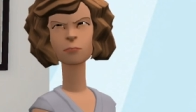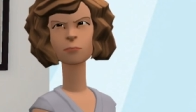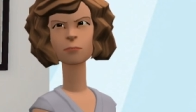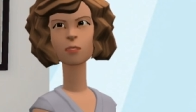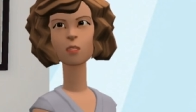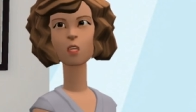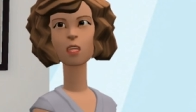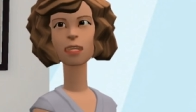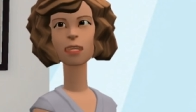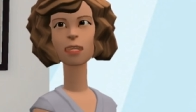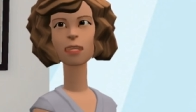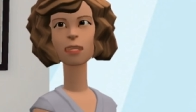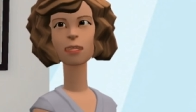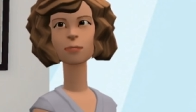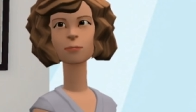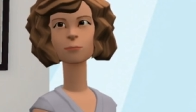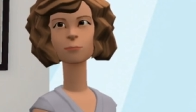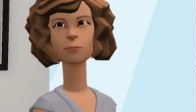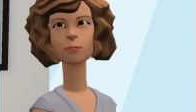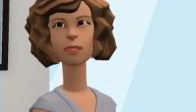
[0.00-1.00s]
To do
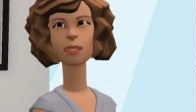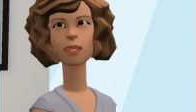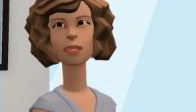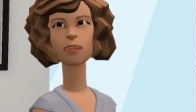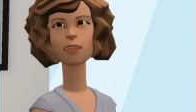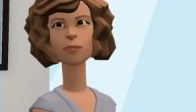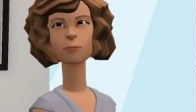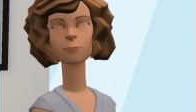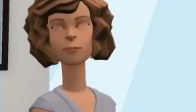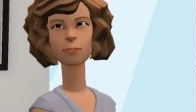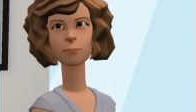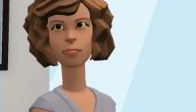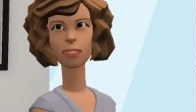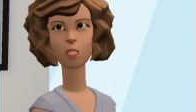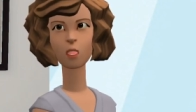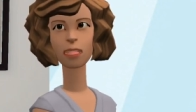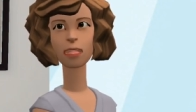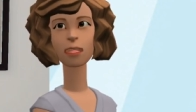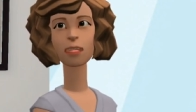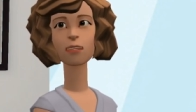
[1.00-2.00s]
this, he gives
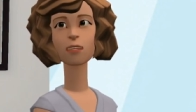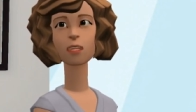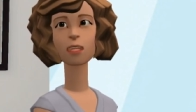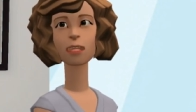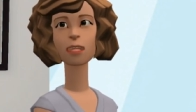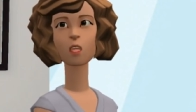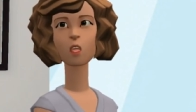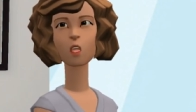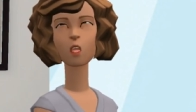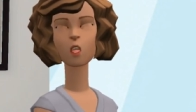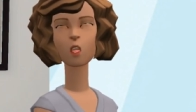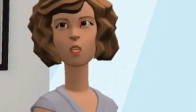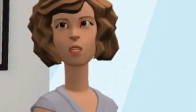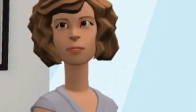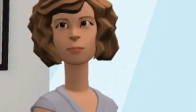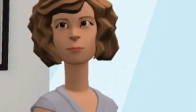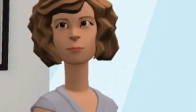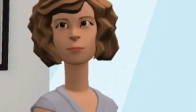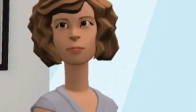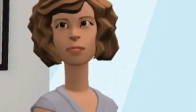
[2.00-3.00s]
people whatever they
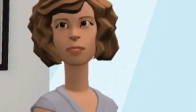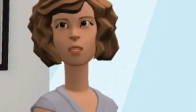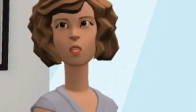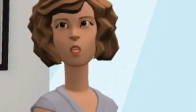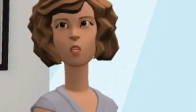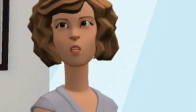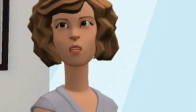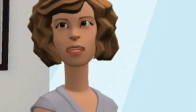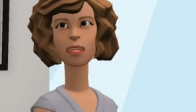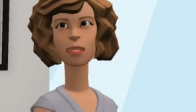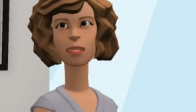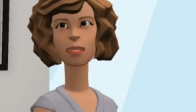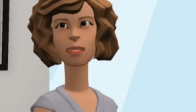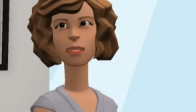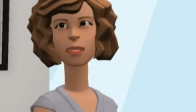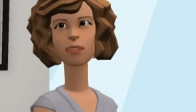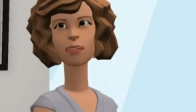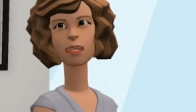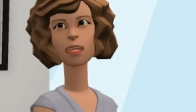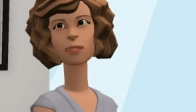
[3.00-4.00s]
want, and often
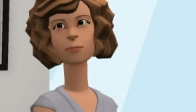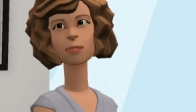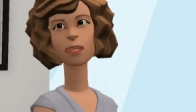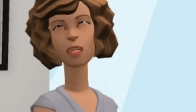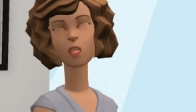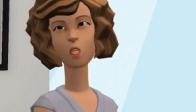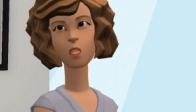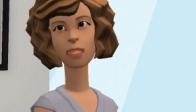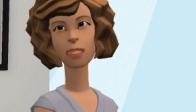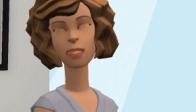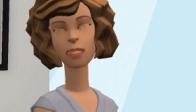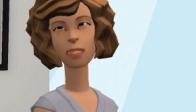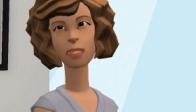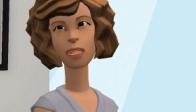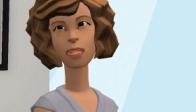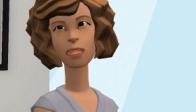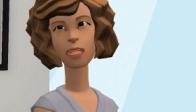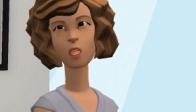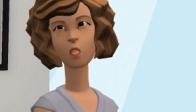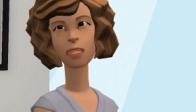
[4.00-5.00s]
deceives them into
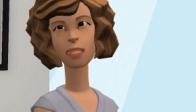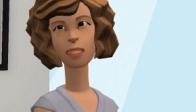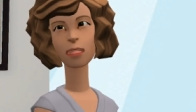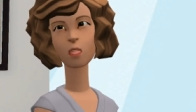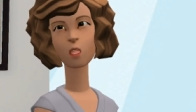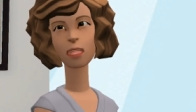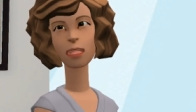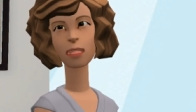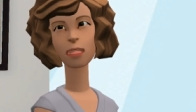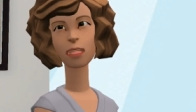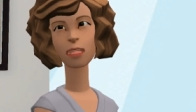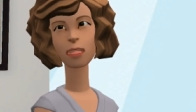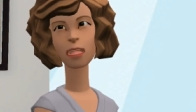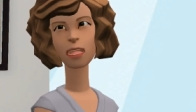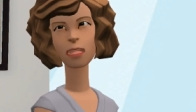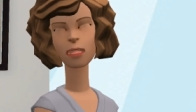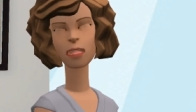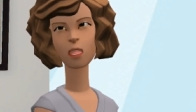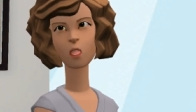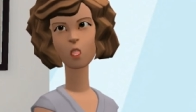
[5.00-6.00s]
thinking they aren't doing
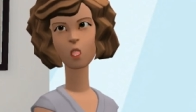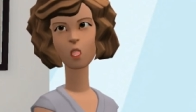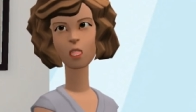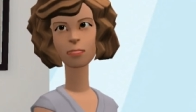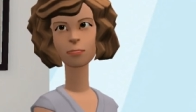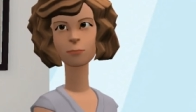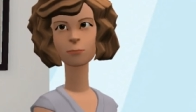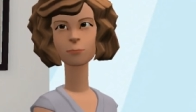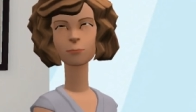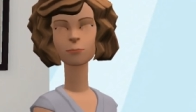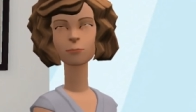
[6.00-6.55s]
anything wrong.